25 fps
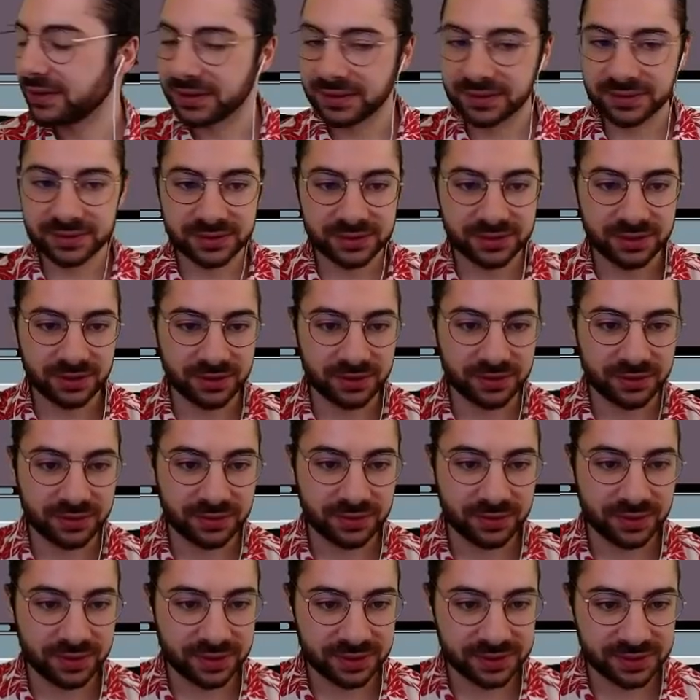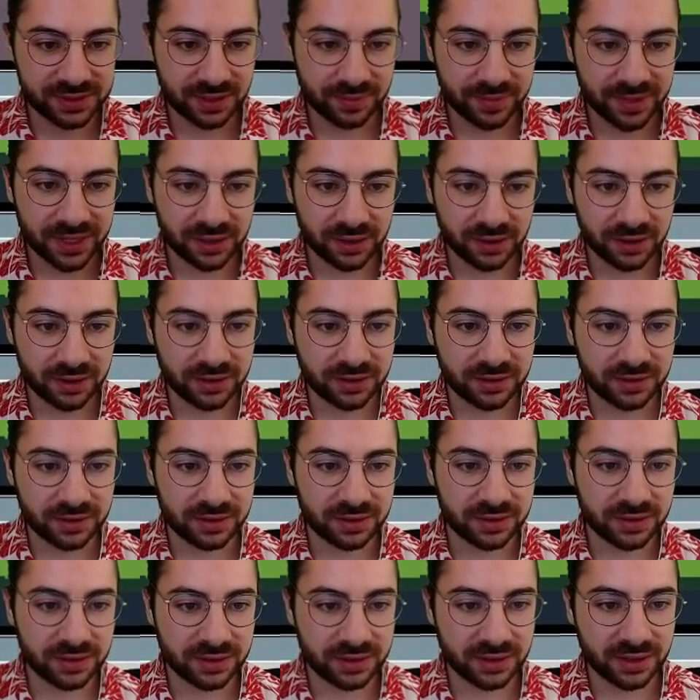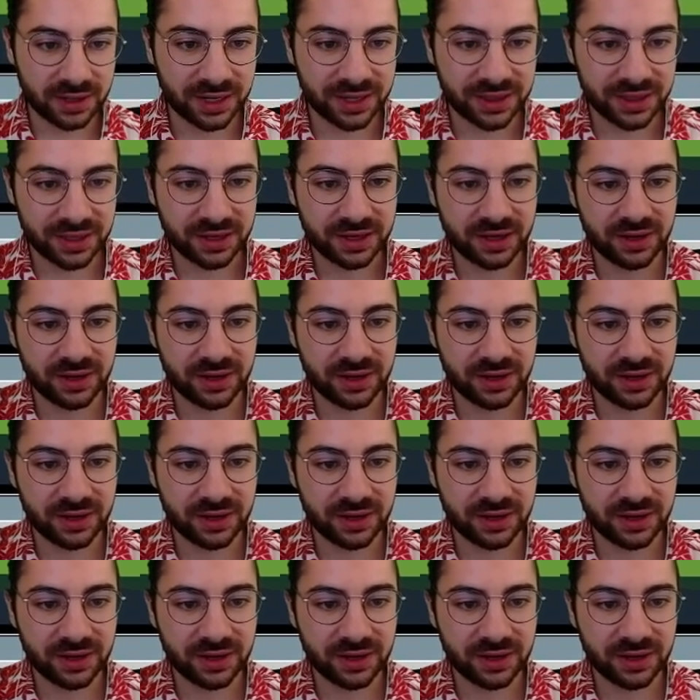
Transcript: So it's coming along. I think